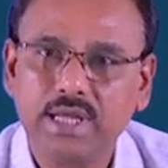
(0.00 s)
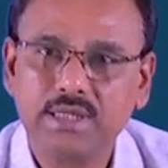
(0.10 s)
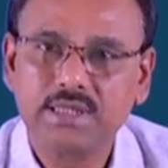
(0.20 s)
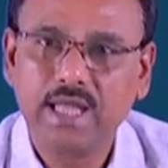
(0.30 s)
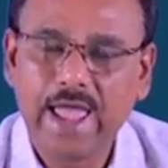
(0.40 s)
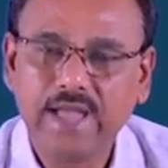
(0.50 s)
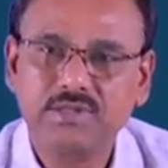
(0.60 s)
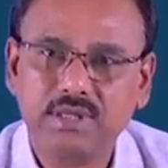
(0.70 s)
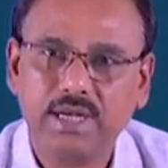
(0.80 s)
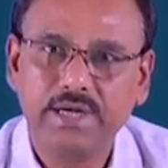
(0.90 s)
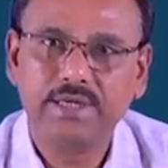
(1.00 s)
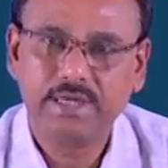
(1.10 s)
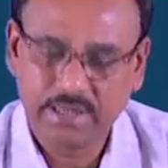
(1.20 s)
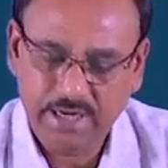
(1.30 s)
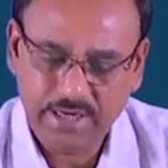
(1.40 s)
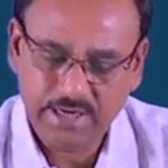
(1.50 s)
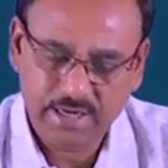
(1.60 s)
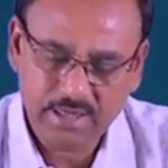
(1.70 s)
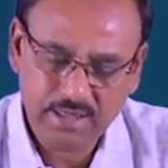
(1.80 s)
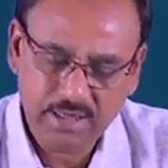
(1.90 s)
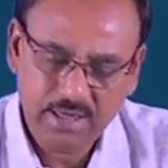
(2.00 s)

this accelerated gradient,